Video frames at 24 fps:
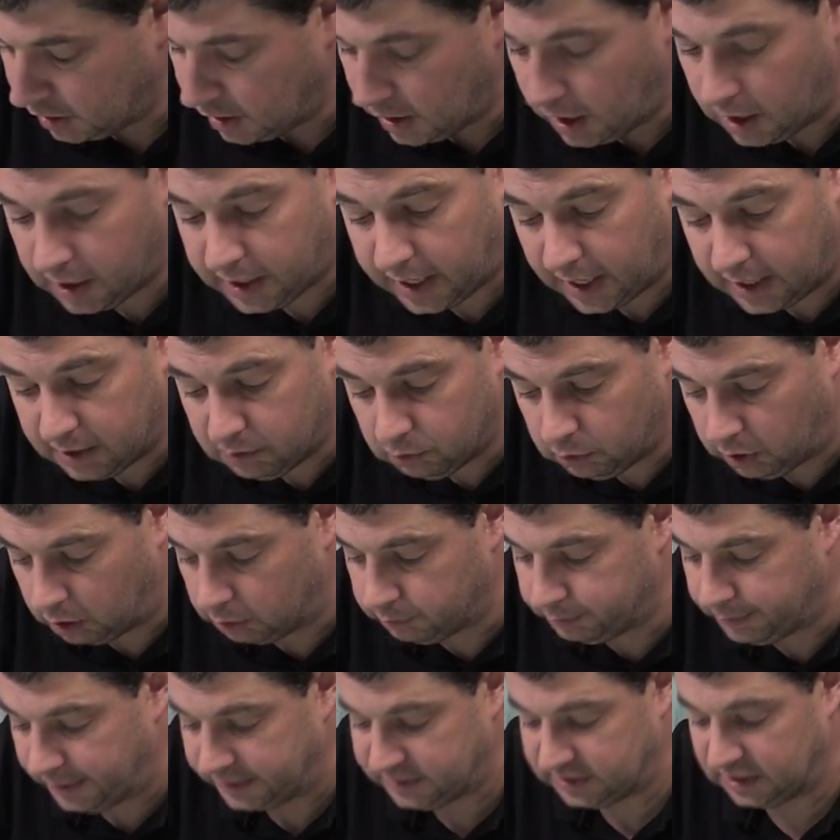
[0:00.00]
okay well
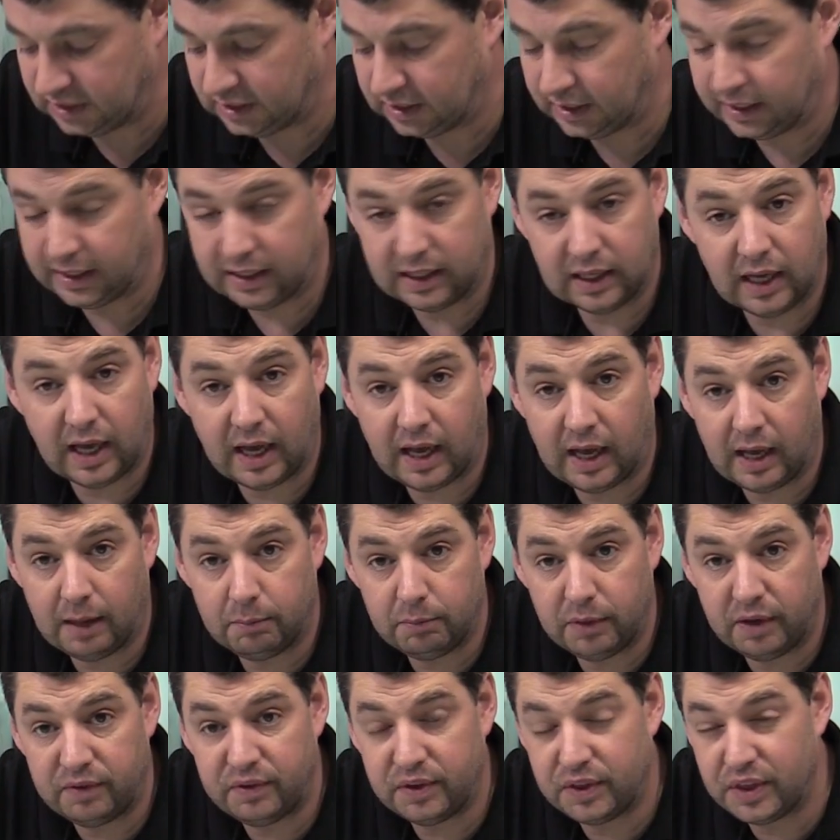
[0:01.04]
basically um,
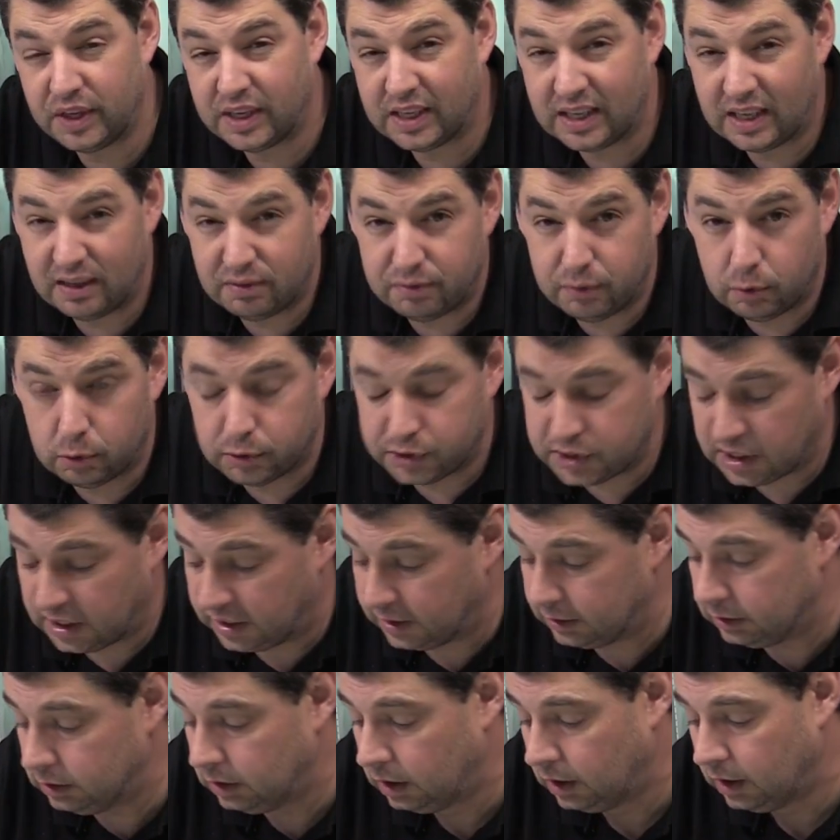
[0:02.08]
if you're thinking
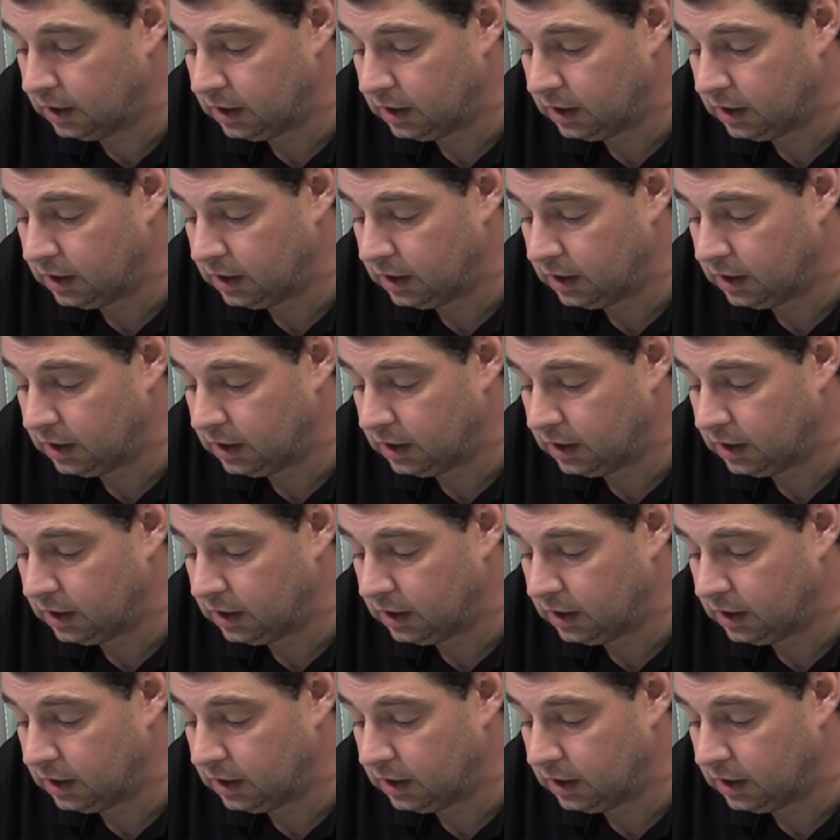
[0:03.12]
F14